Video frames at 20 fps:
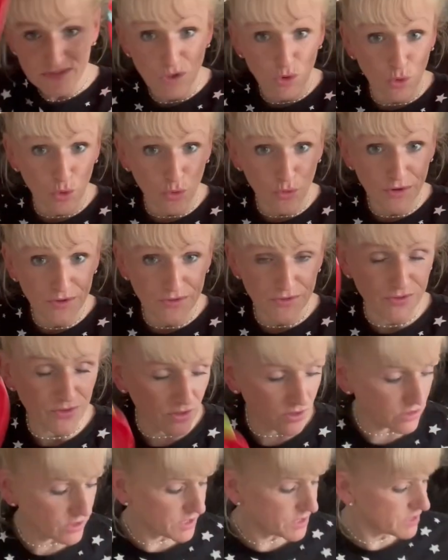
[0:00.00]
or
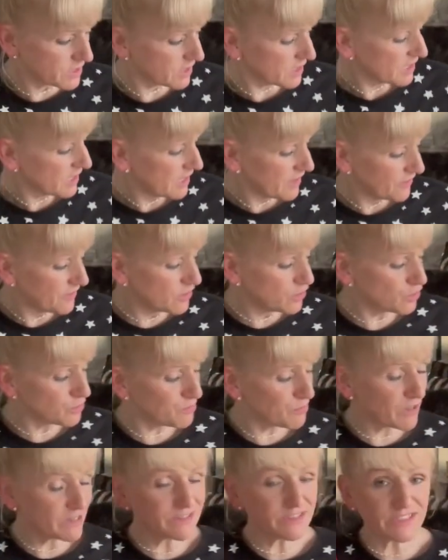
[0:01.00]
inside, they're just
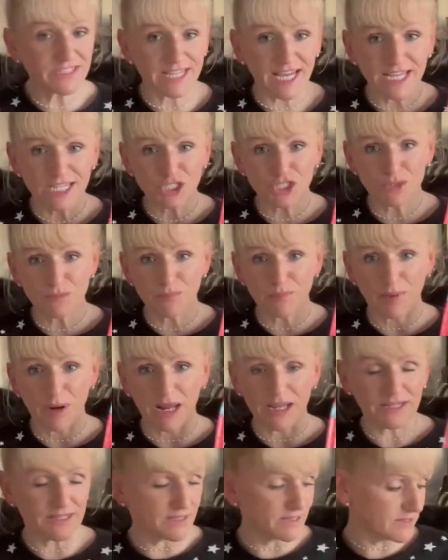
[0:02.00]
presentation
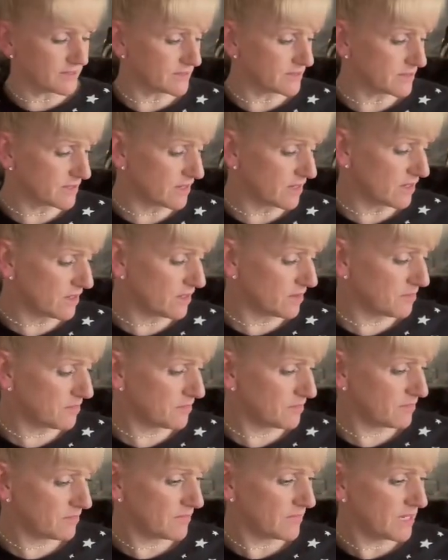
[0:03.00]
plates. I
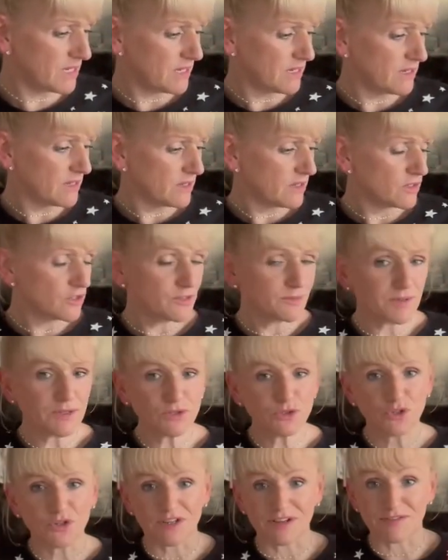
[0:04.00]

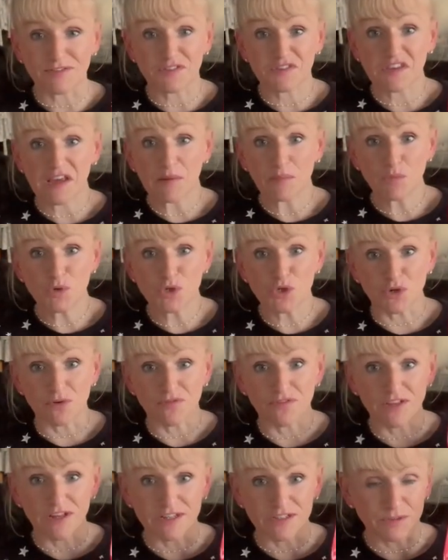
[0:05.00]
suppose you could have a sandwich
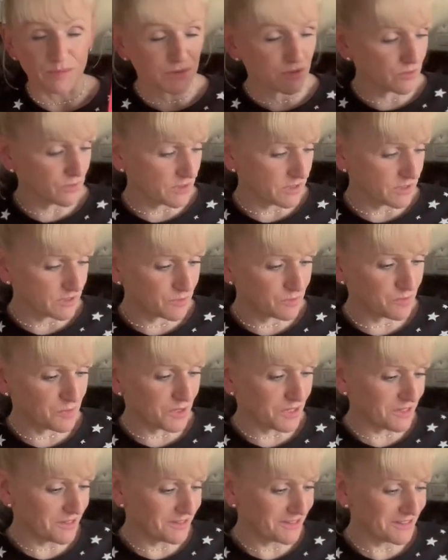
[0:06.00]
off there, to be honest.
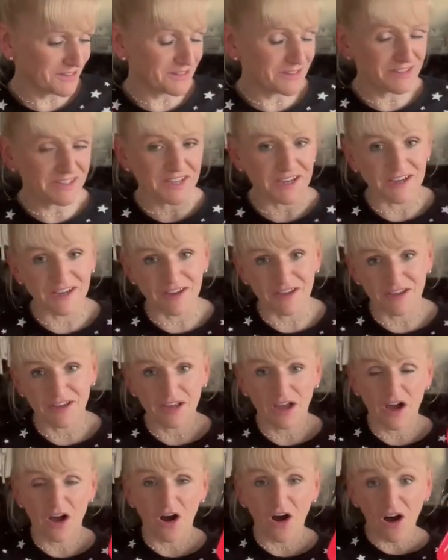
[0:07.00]
But yeah,
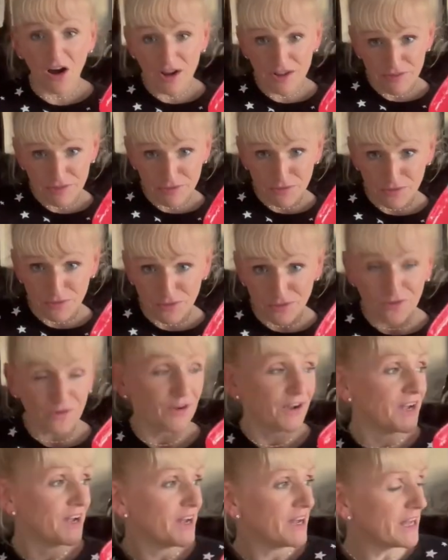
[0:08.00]
I
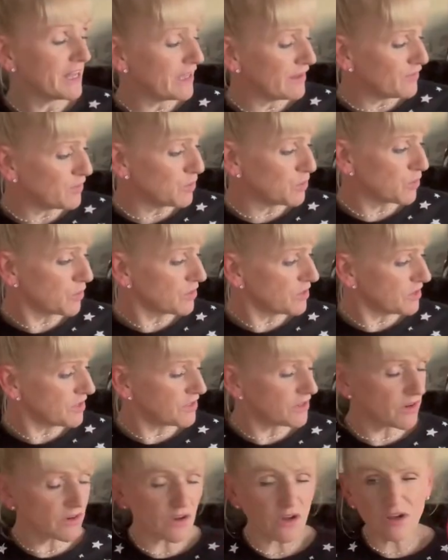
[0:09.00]
thought if you're doing it,
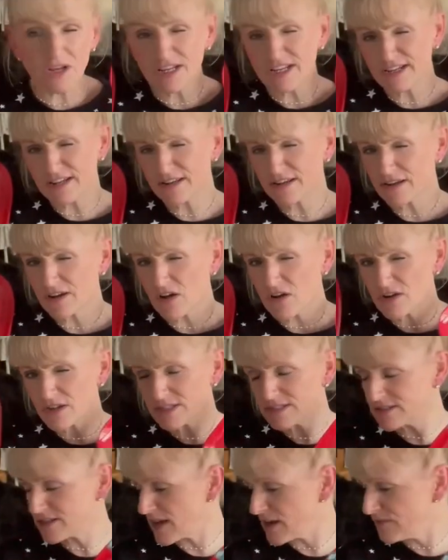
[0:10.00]
you know, like a little
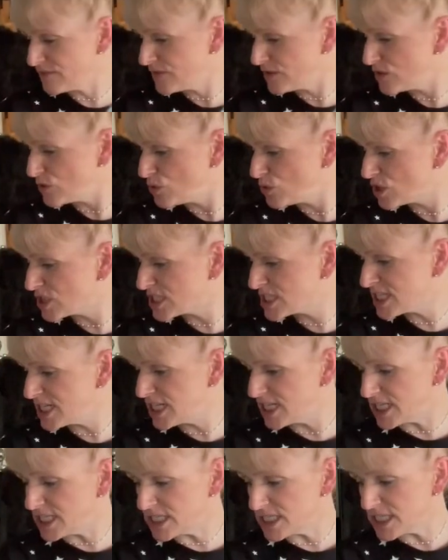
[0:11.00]
nice afternoon
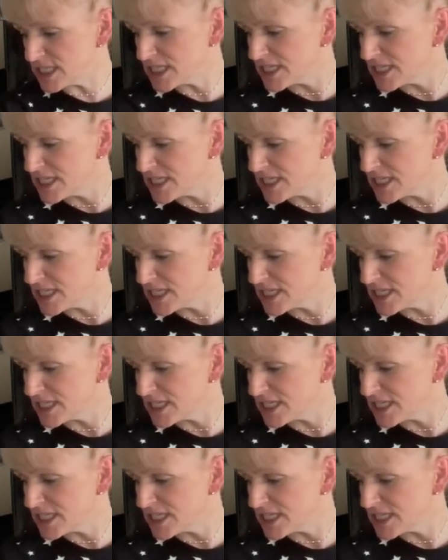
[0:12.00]
tea,